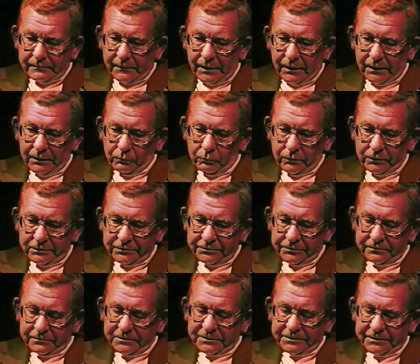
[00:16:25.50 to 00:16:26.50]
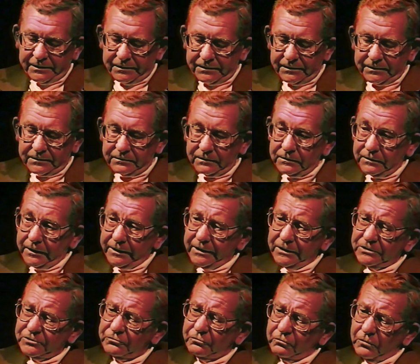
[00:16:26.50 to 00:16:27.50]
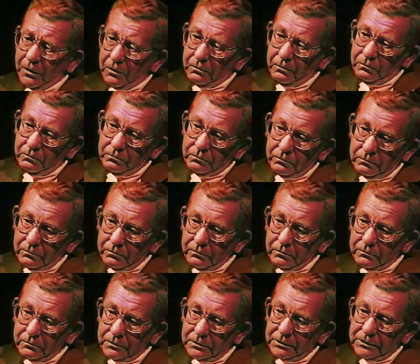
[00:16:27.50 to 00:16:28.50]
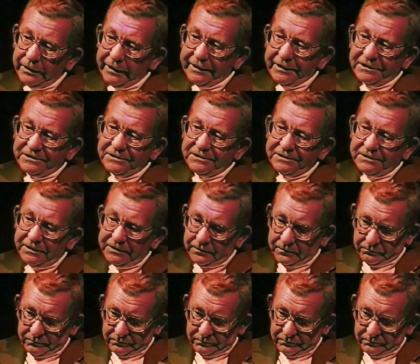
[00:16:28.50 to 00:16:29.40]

I want you to sit in the last row, last seat.